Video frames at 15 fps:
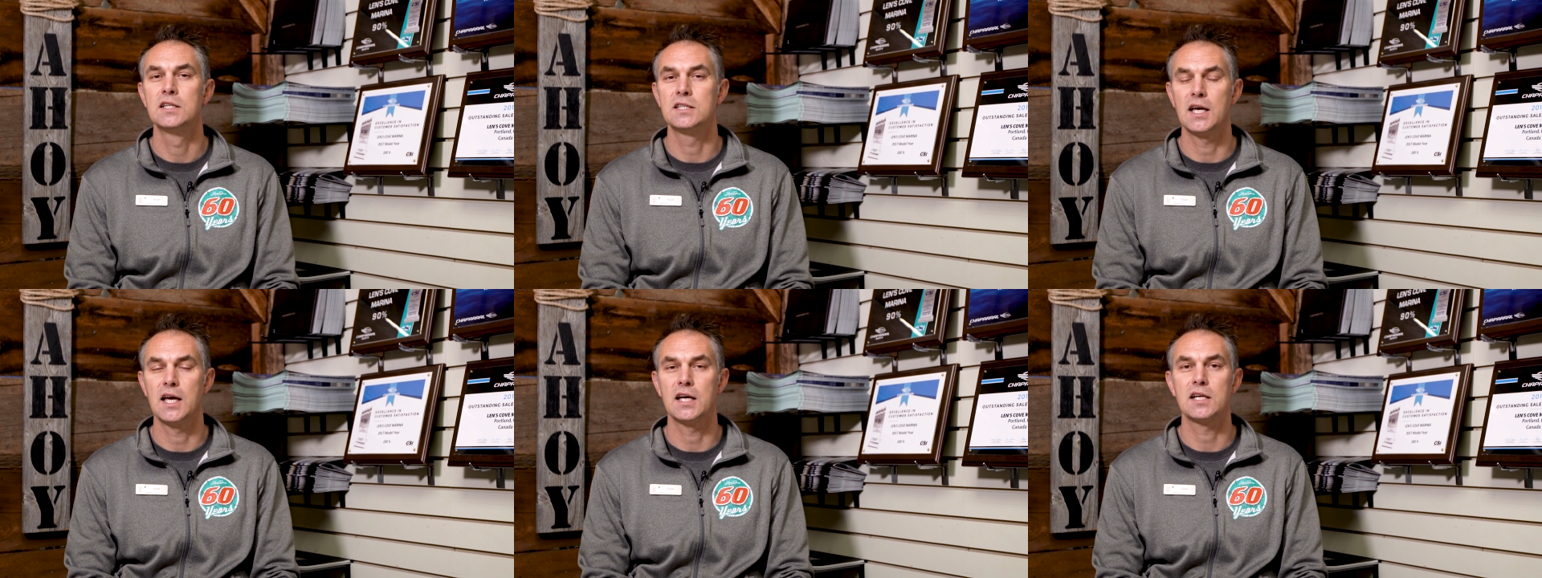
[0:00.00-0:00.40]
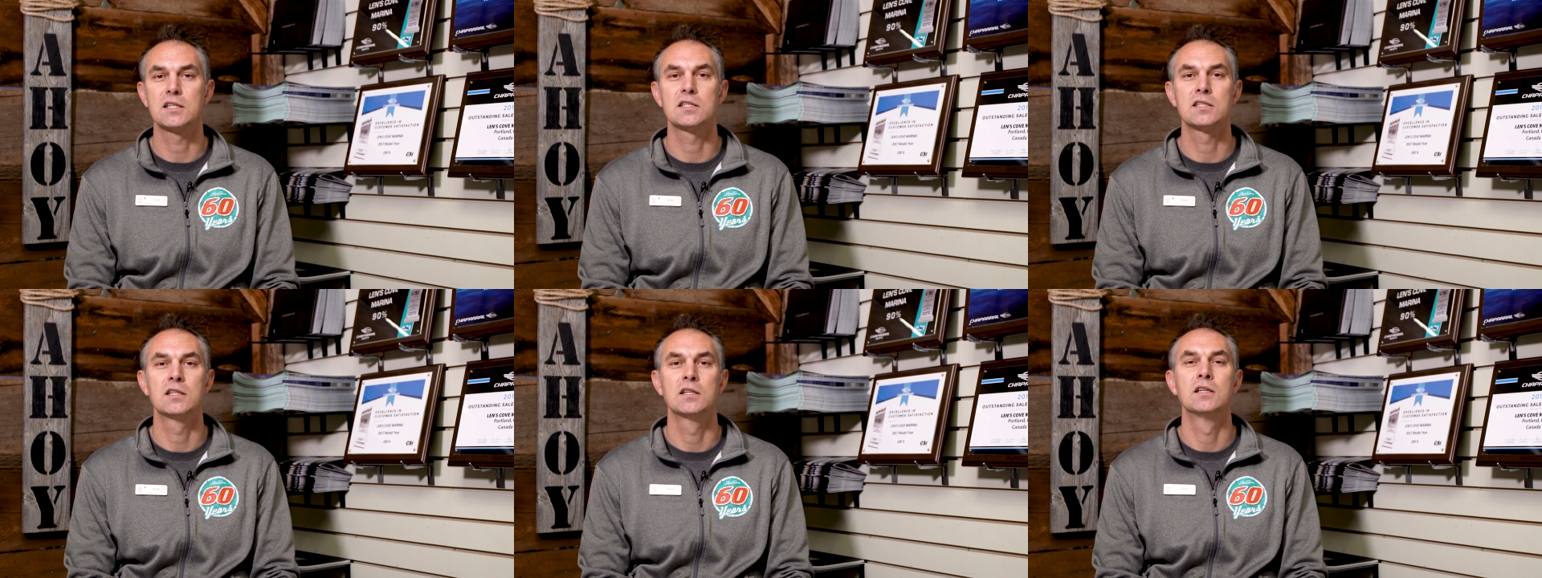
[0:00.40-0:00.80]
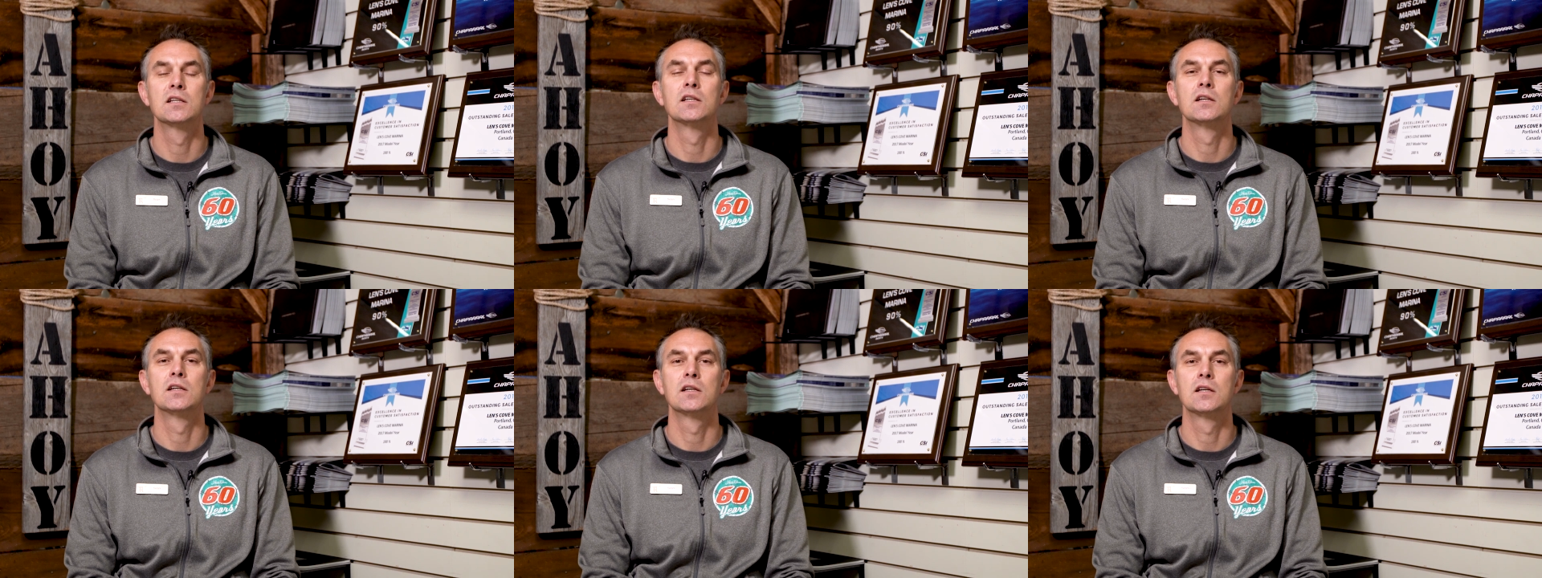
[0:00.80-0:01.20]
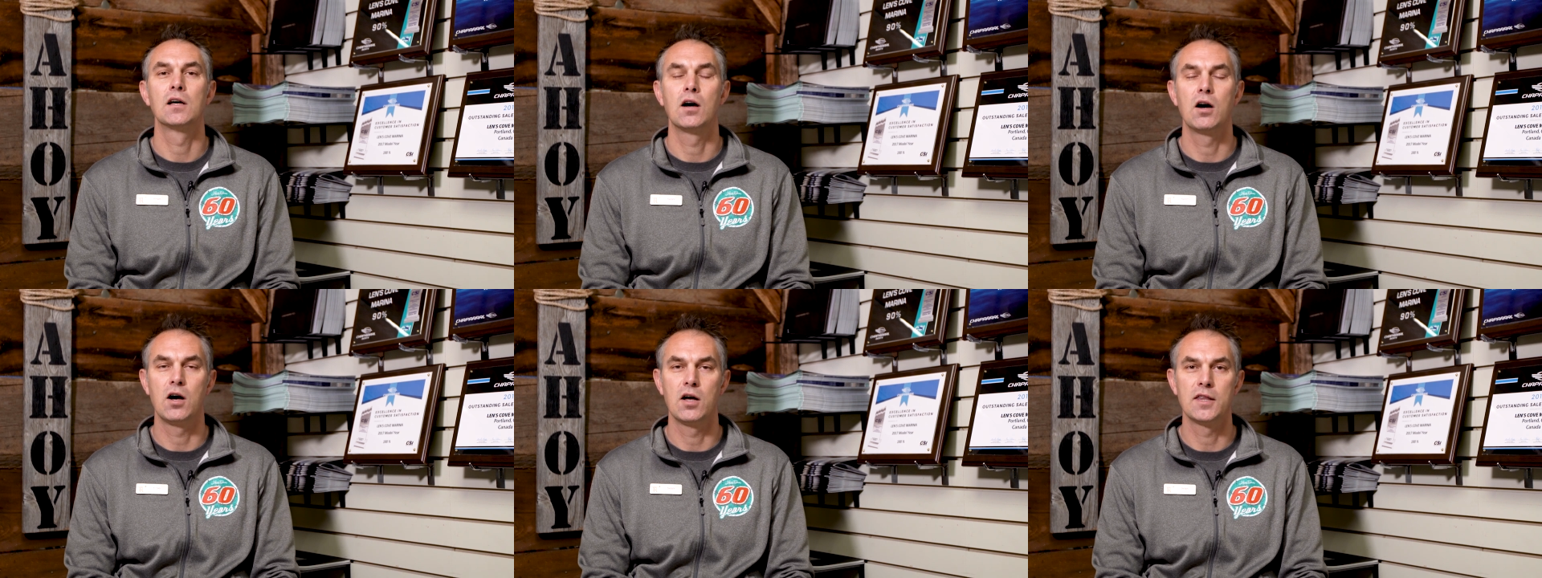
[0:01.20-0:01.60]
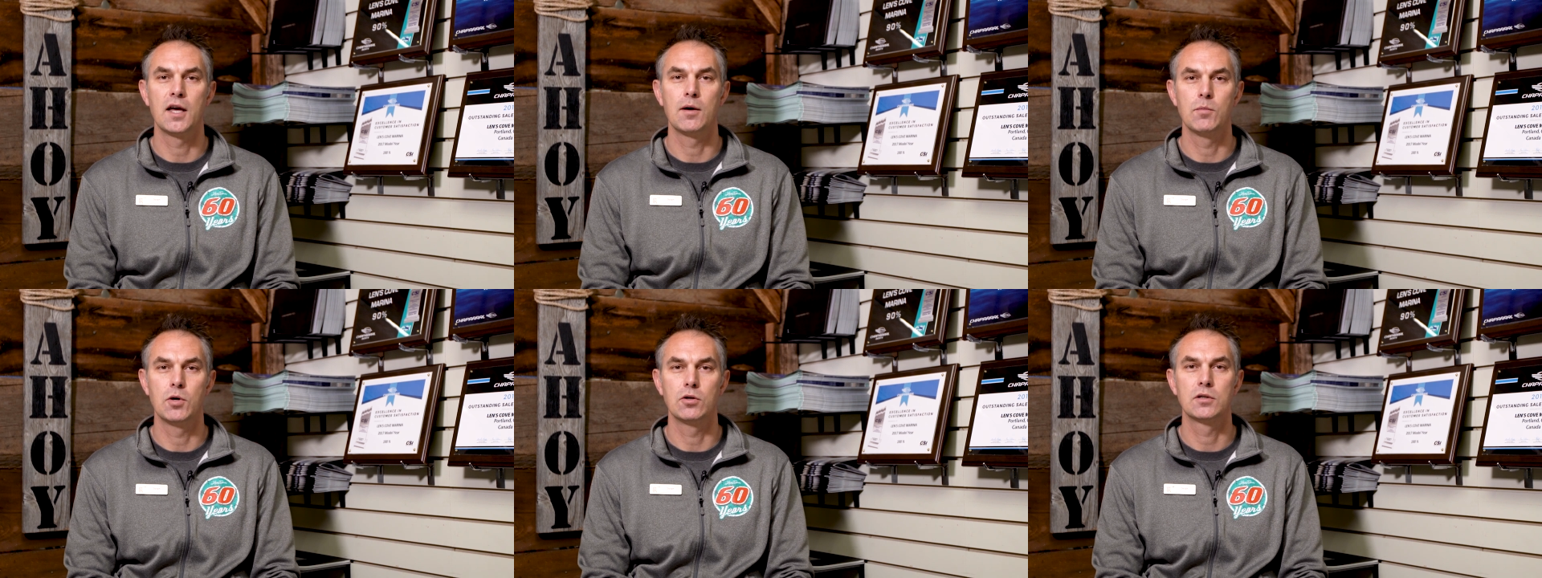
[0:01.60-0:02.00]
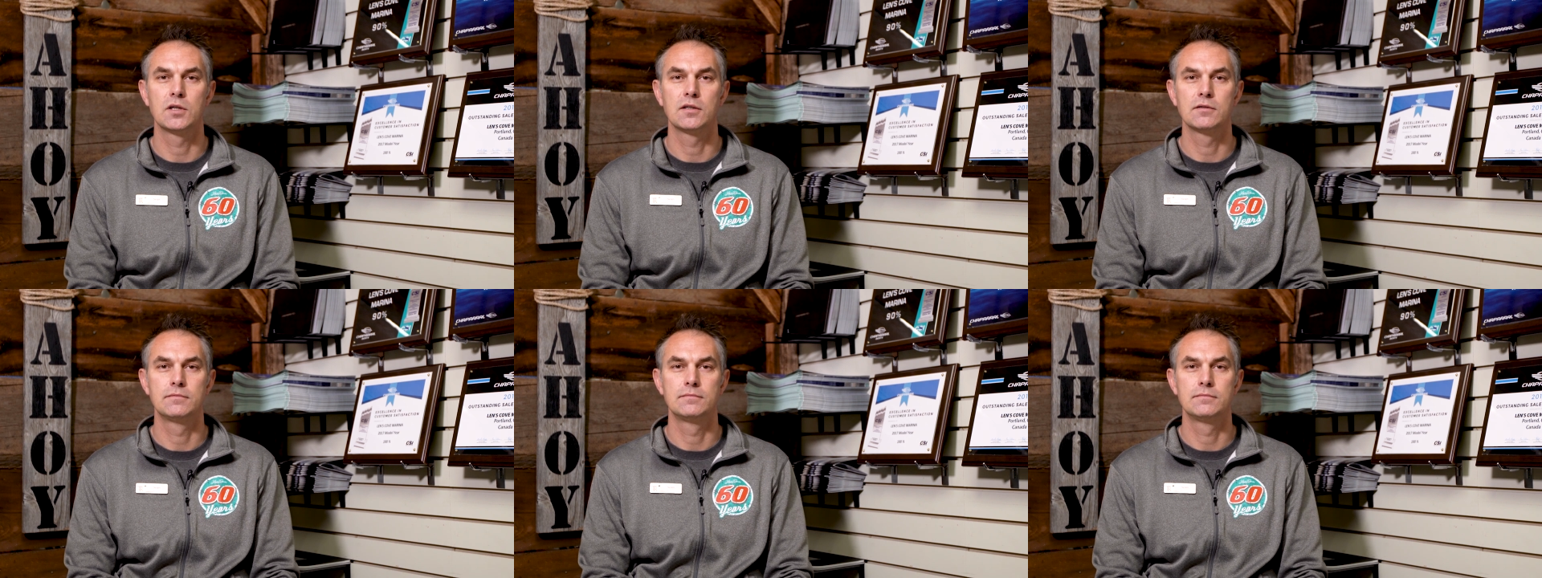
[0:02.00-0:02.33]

tax on that boat.